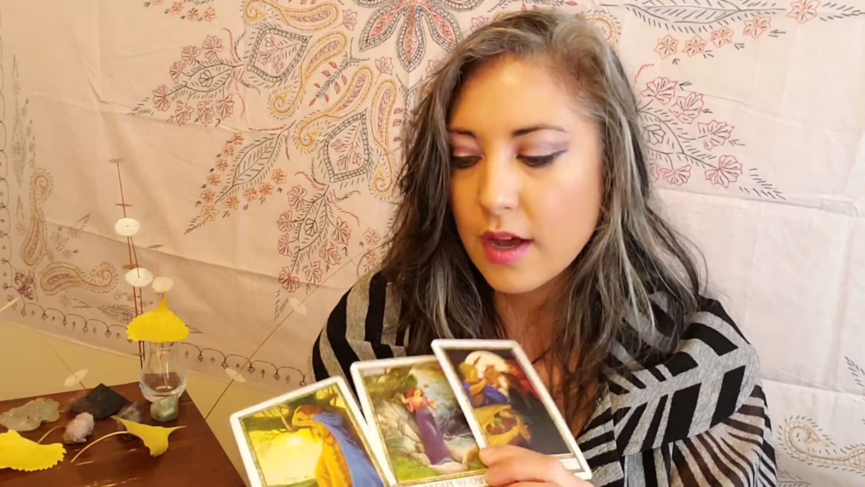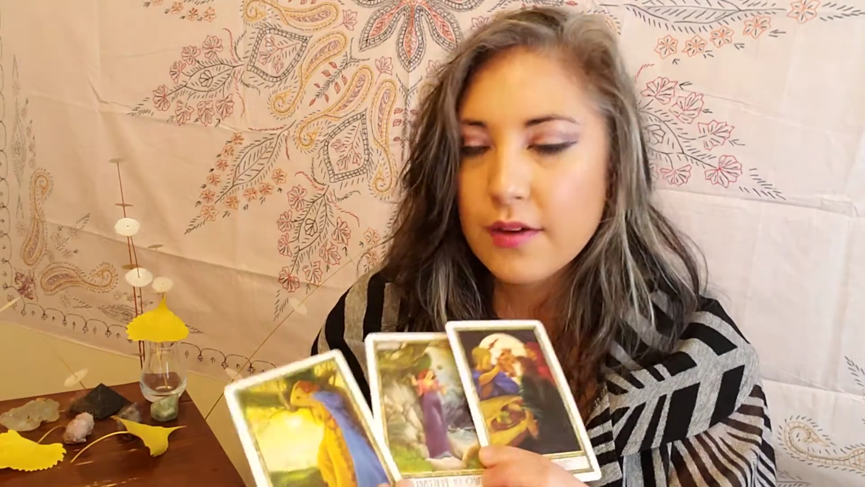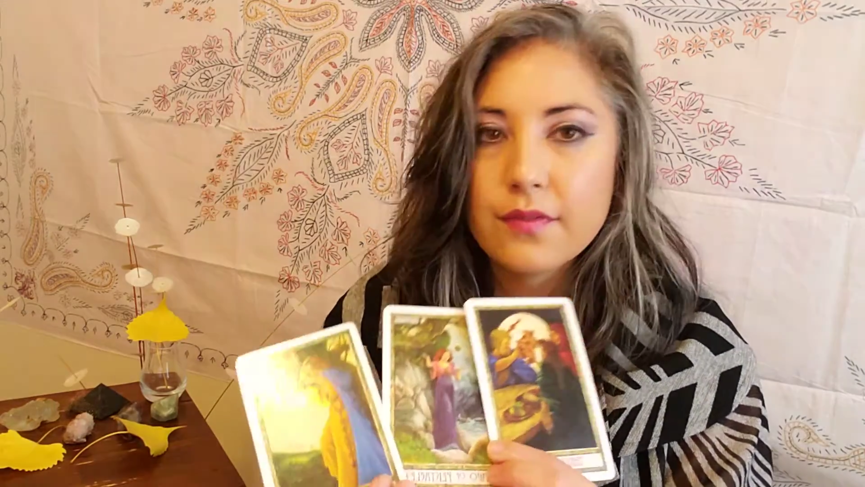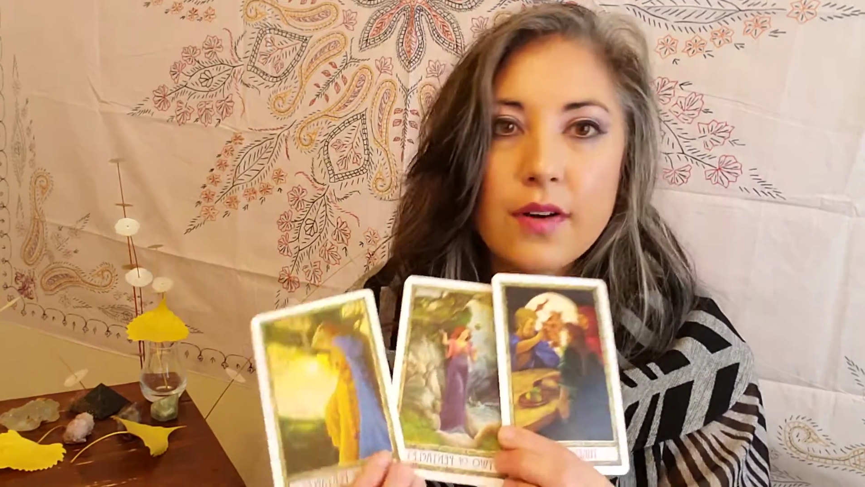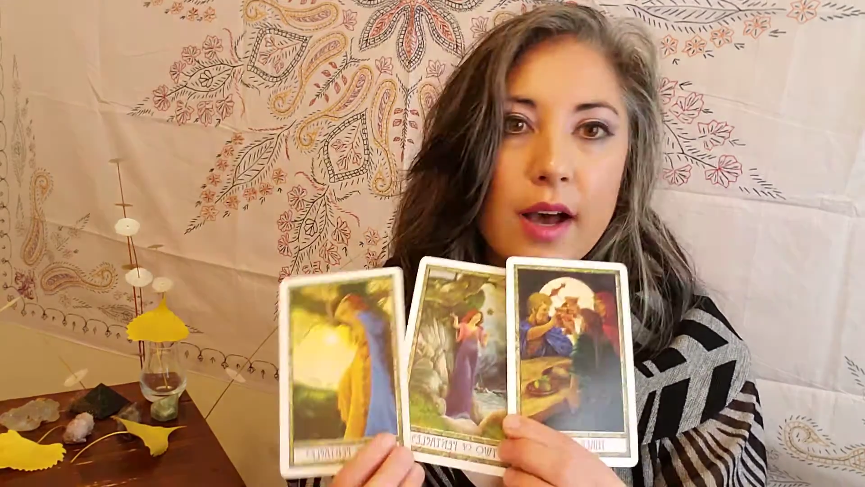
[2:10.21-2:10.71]

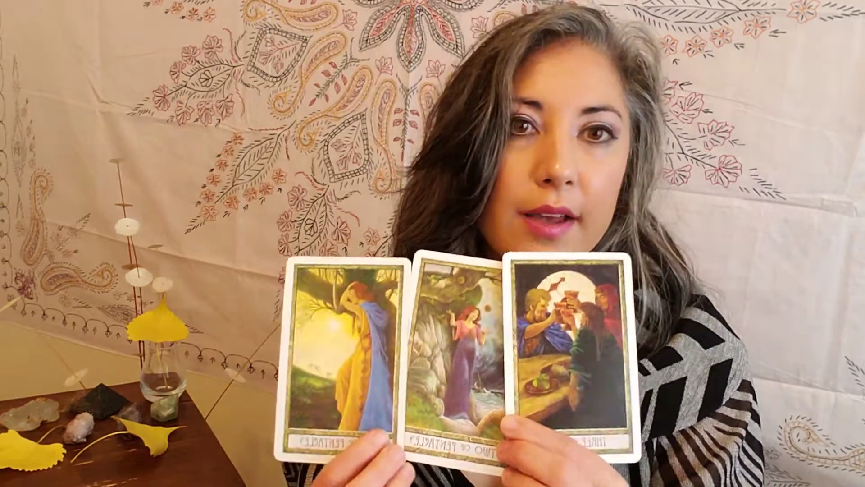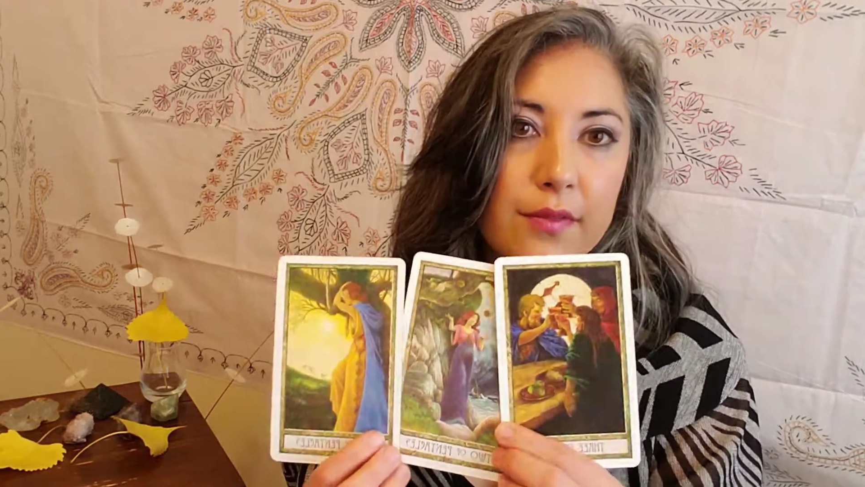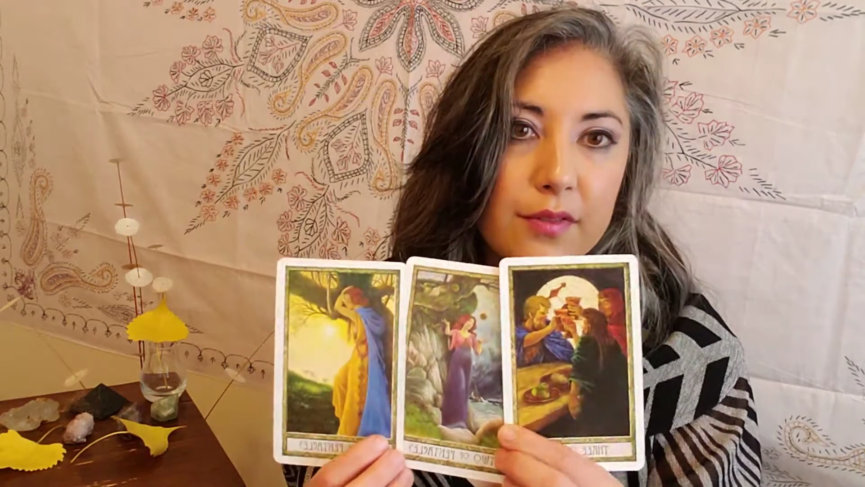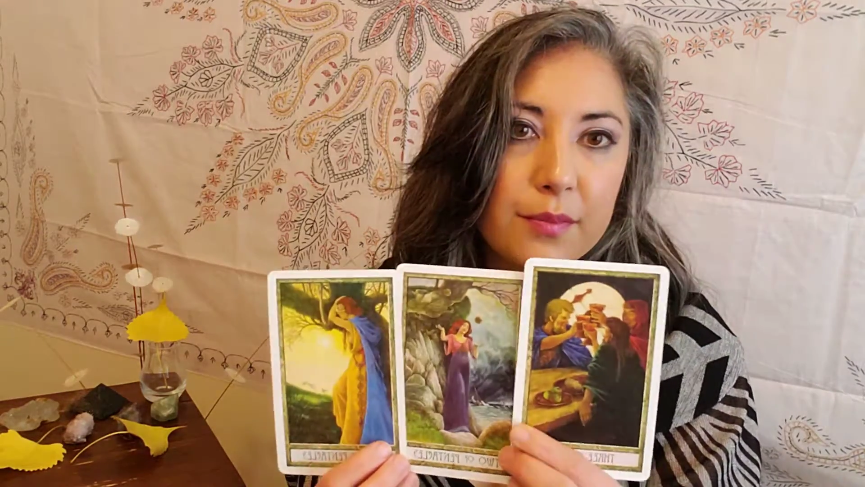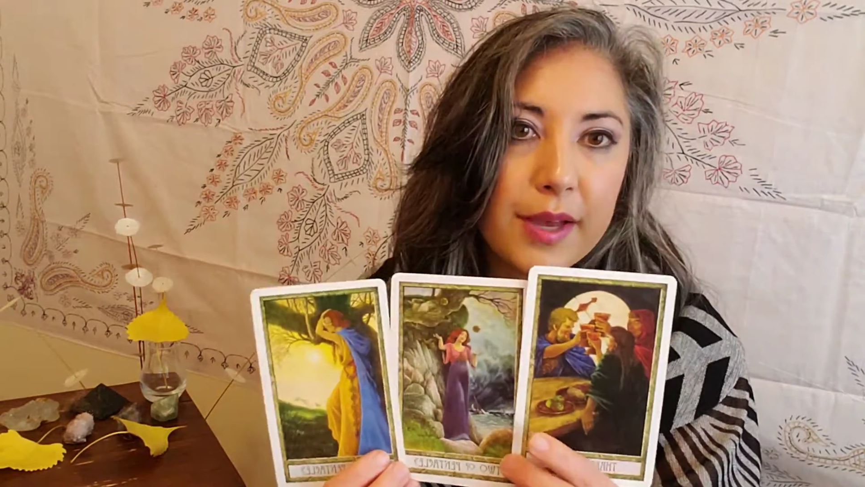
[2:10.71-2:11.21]
5
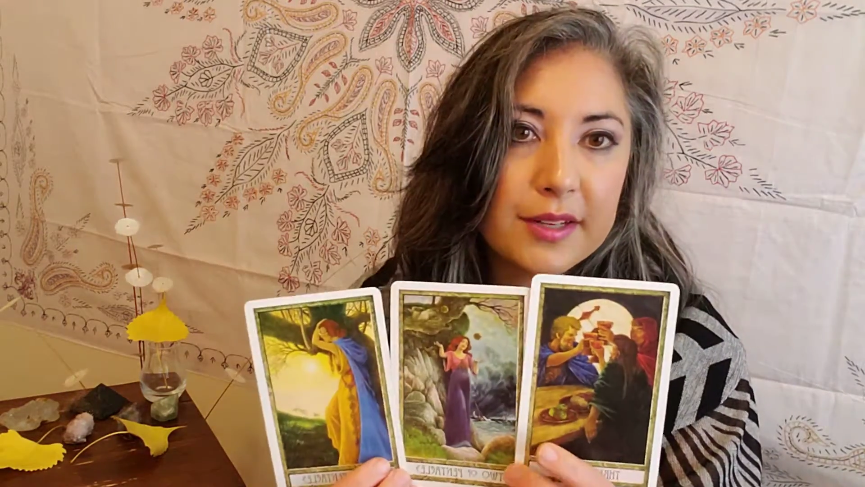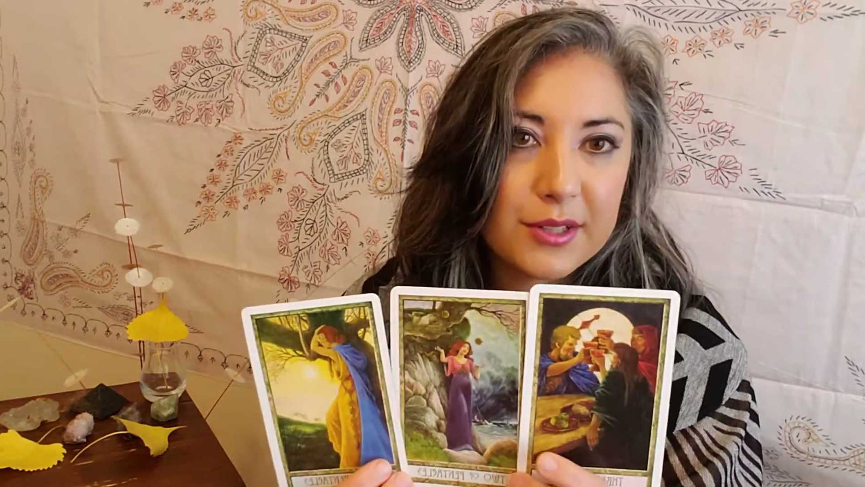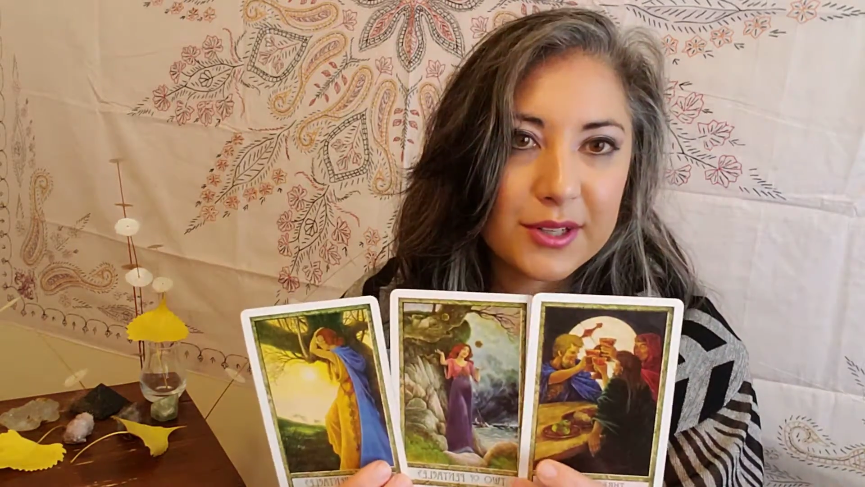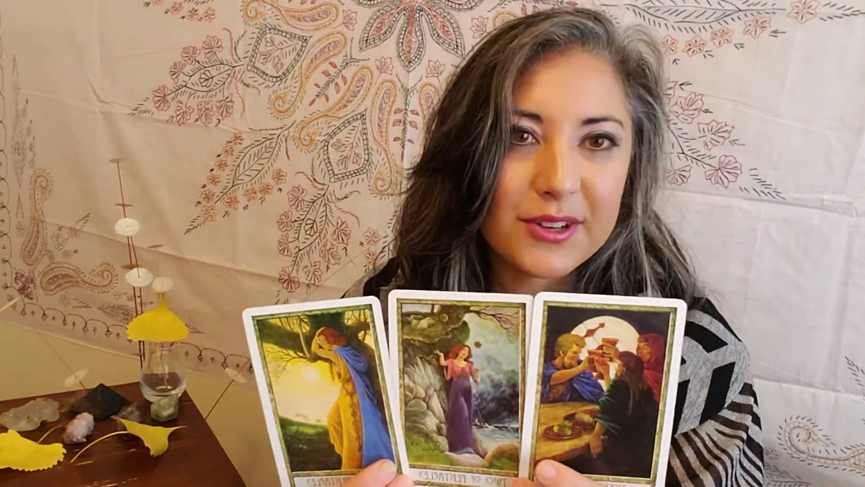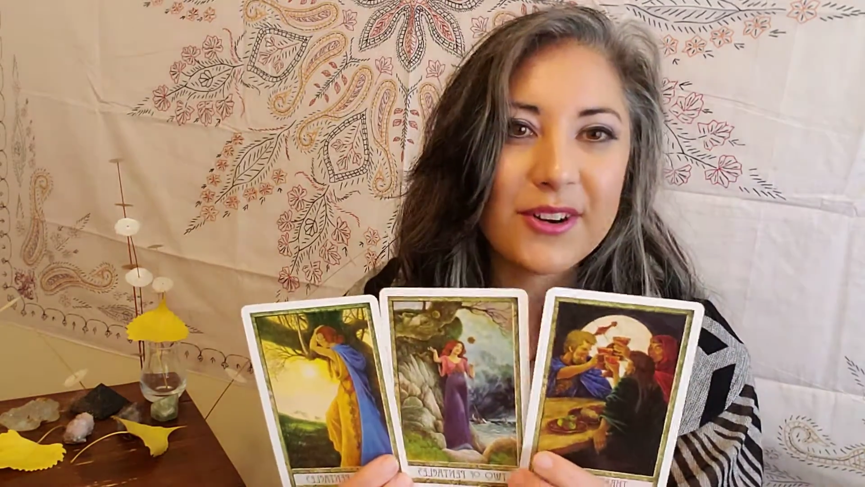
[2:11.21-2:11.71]
of
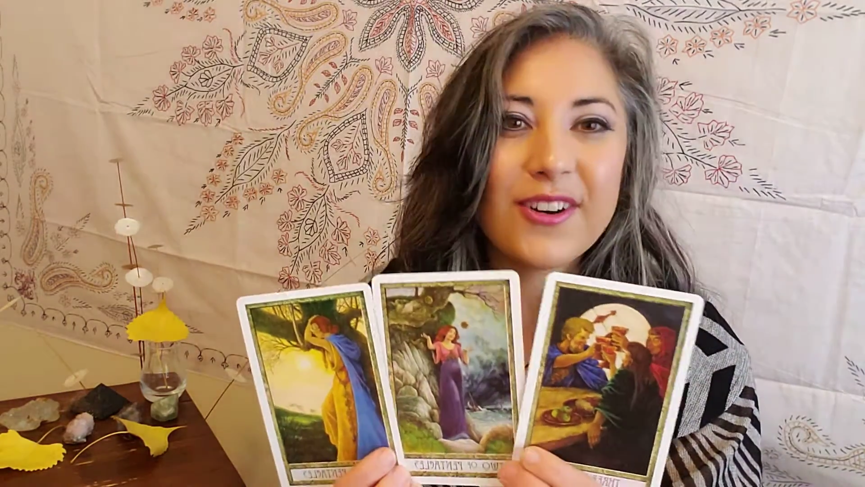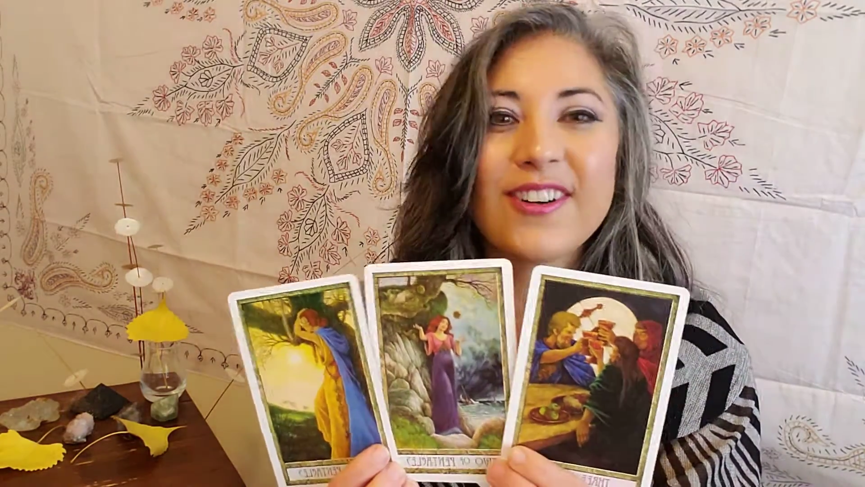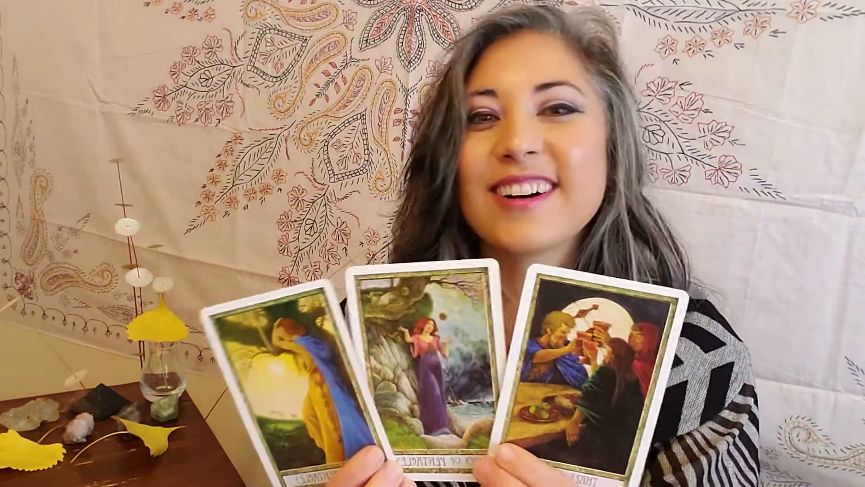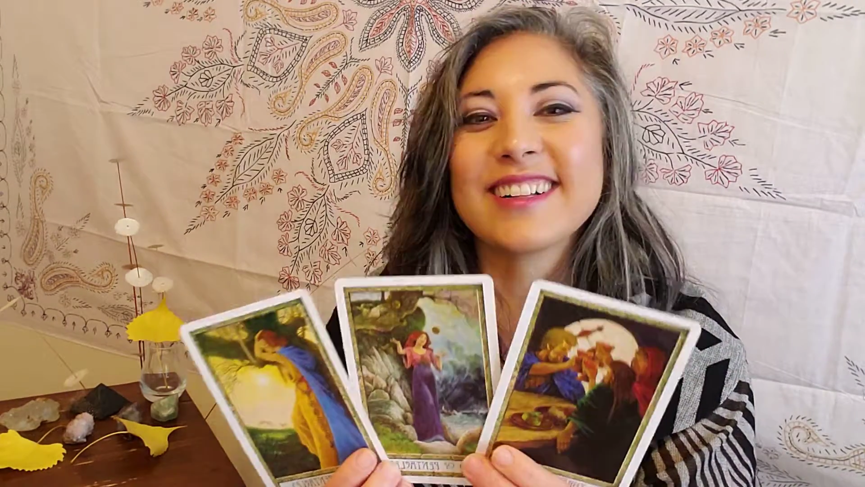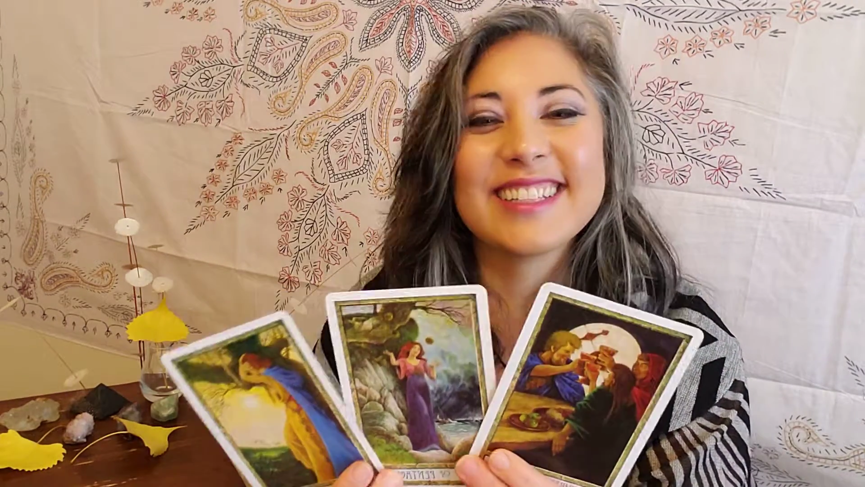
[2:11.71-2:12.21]

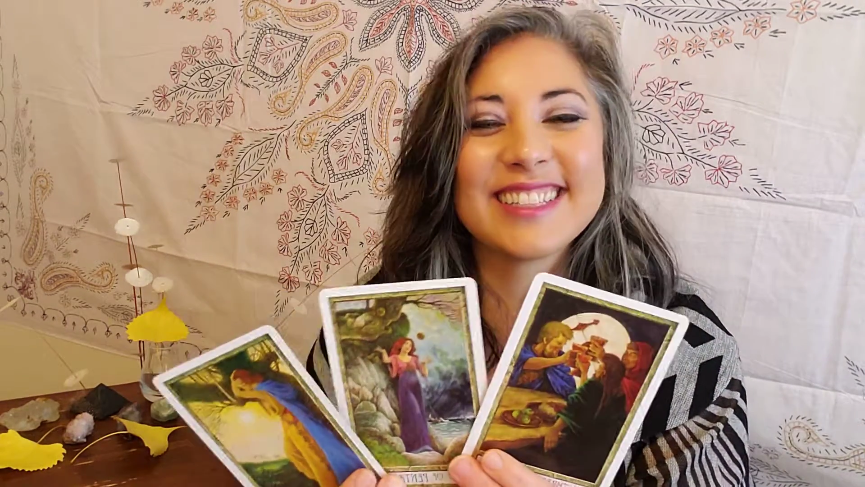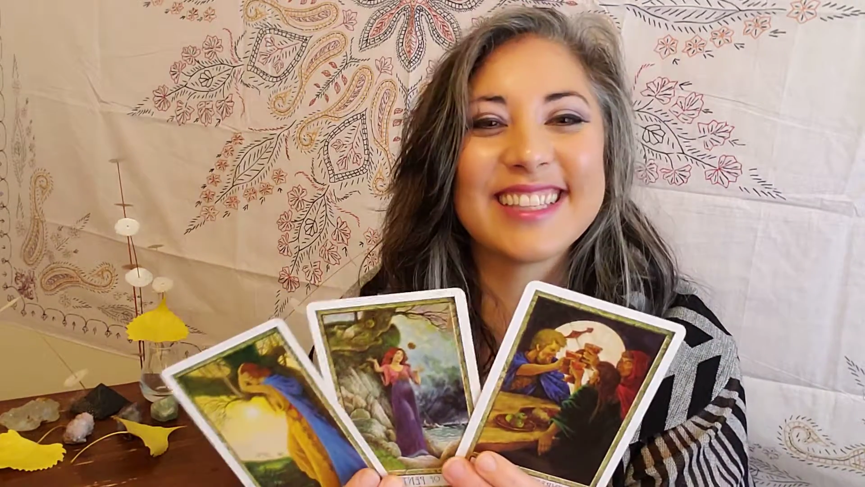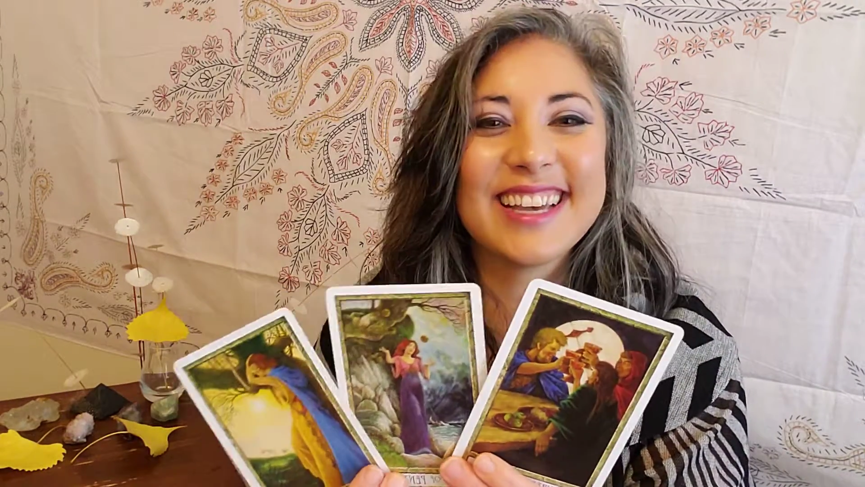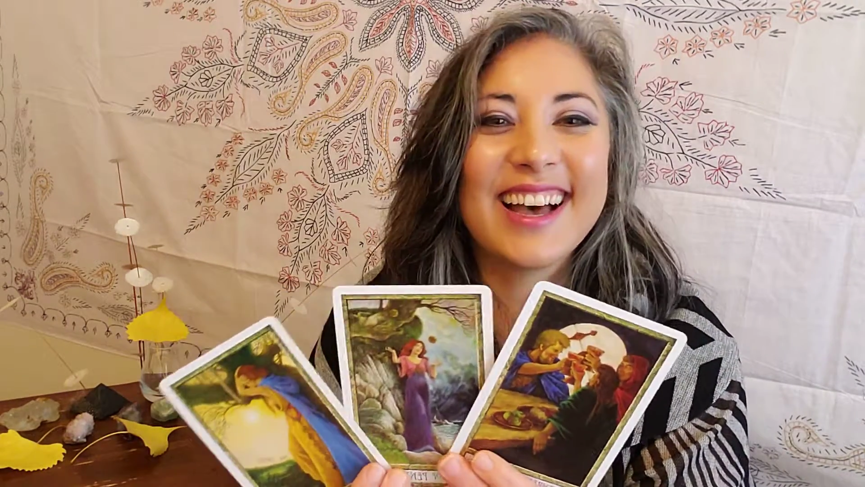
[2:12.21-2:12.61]
Pentacles.